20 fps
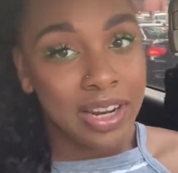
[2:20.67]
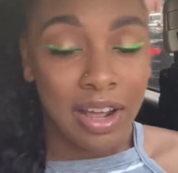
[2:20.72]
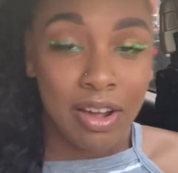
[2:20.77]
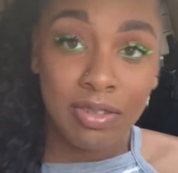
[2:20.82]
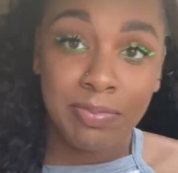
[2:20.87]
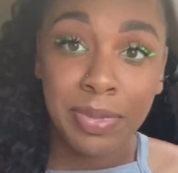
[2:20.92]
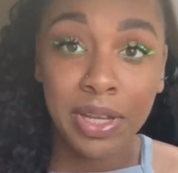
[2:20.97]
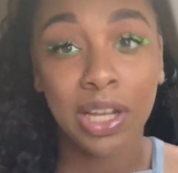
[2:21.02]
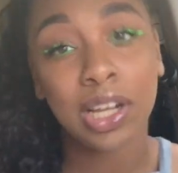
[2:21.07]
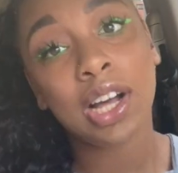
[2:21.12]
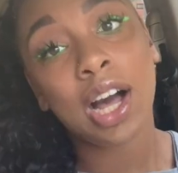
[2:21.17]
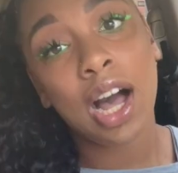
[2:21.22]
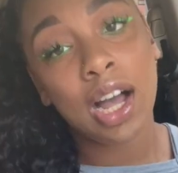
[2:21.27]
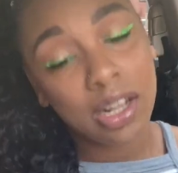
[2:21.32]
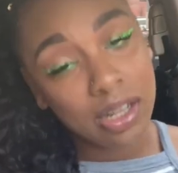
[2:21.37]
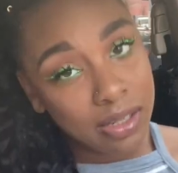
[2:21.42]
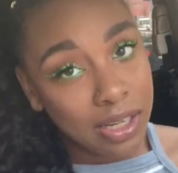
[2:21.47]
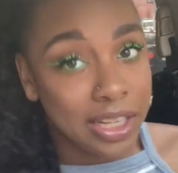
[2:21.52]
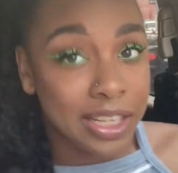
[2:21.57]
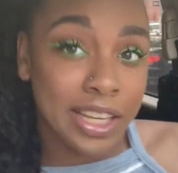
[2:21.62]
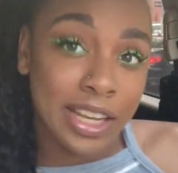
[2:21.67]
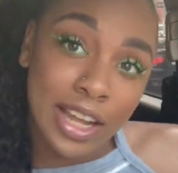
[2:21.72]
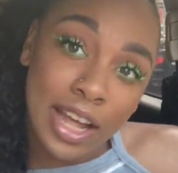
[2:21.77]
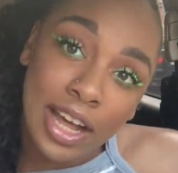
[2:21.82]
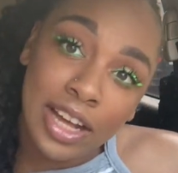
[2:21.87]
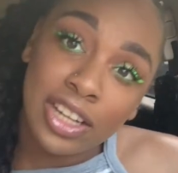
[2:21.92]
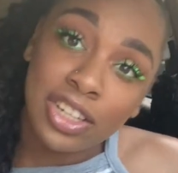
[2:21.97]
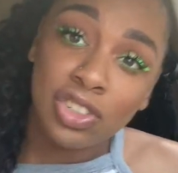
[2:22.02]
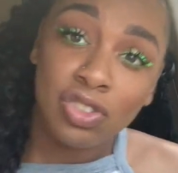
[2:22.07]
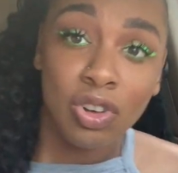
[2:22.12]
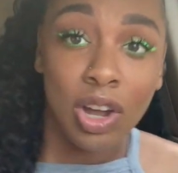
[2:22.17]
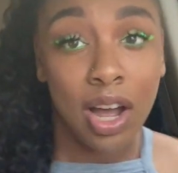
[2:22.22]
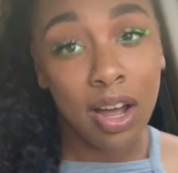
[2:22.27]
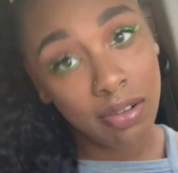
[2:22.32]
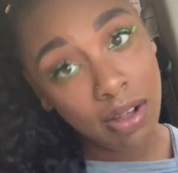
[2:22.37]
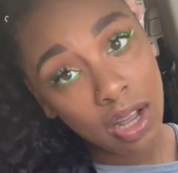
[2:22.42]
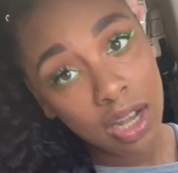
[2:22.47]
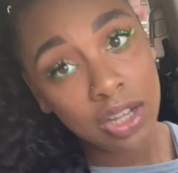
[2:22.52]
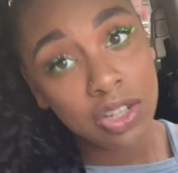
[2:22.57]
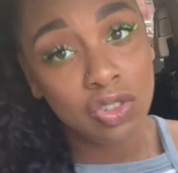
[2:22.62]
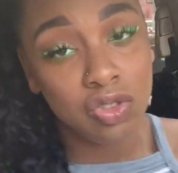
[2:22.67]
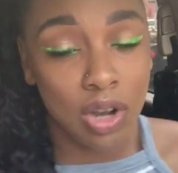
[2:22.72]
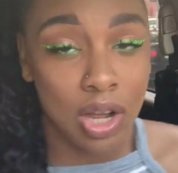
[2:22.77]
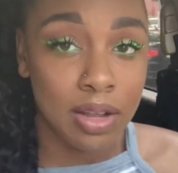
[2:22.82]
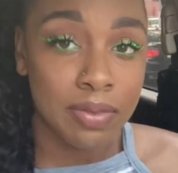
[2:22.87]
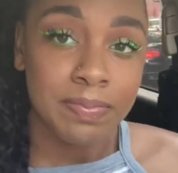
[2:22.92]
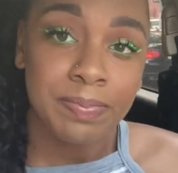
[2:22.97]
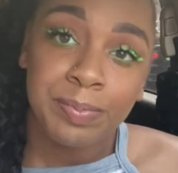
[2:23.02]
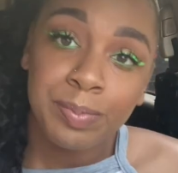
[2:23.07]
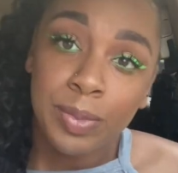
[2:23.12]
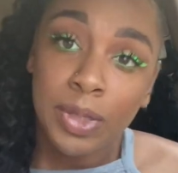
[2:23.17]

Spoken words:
And I was being cocky, like, "Yeah, I could drive.